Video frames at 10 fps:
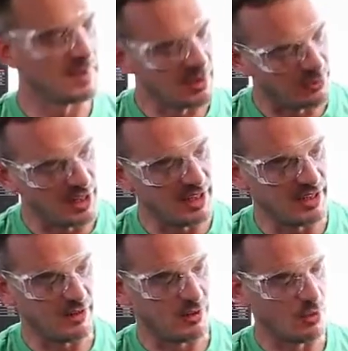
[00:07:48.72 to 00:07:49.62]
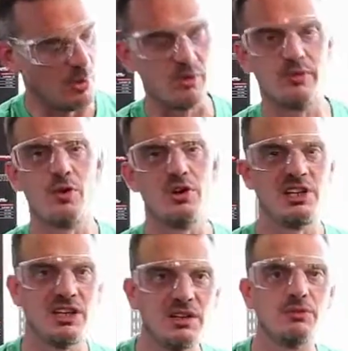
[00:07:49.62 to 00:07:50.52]
inflated to about
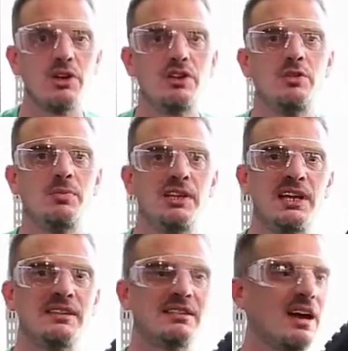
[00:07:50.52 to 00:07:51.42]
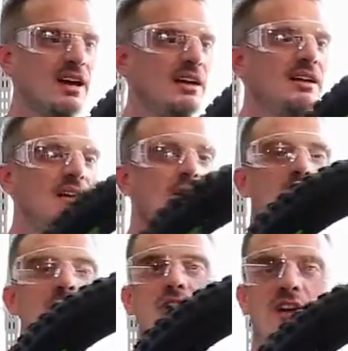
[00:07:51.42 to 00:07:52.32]
40-42 psi.
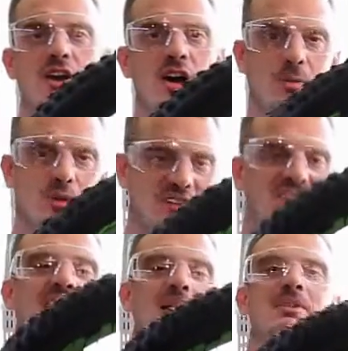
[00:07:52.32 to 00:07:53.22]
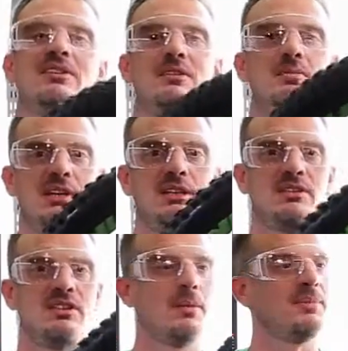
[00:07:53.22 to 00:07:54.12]
We've heard an audible snap as the
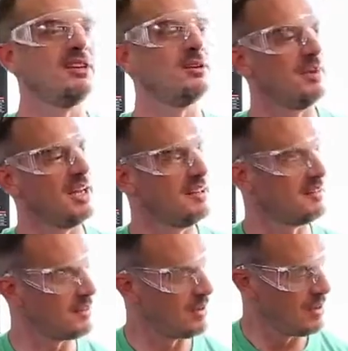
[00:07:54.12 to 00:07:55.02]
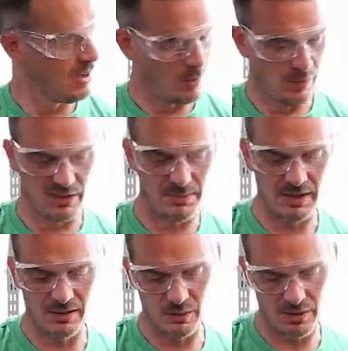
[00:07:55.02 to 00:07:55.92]
beads jumped into place. We
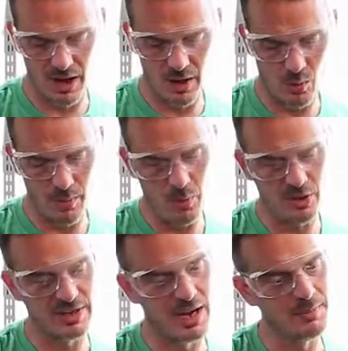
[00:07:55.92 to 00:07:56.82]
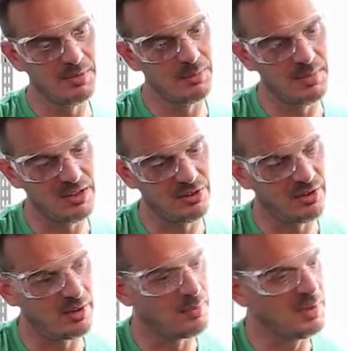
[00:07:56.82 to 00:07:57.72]
inspected the tire one more time to make sure
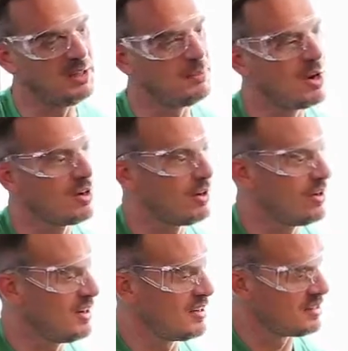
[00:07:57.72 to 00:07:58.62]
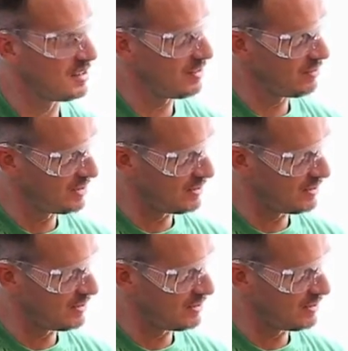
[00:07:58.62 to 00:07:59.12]
that the bead marker is an even